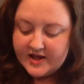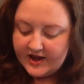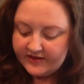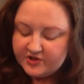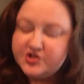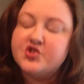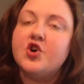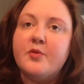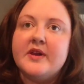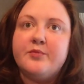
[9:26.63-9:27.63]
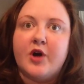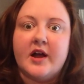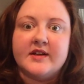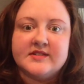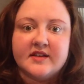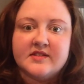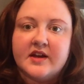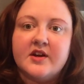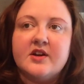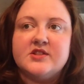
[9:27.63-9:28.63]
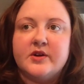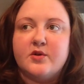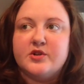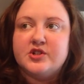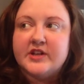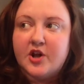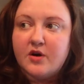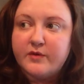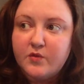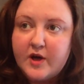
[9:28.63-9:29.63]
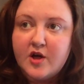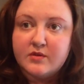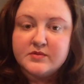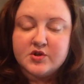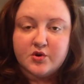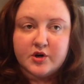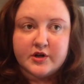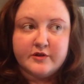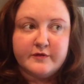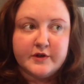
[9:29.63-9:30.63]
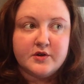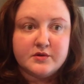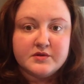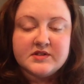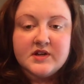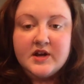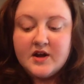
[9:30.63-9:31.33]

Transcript: And there's so many products out there, and so I don't want you to get overwhelmed or confused.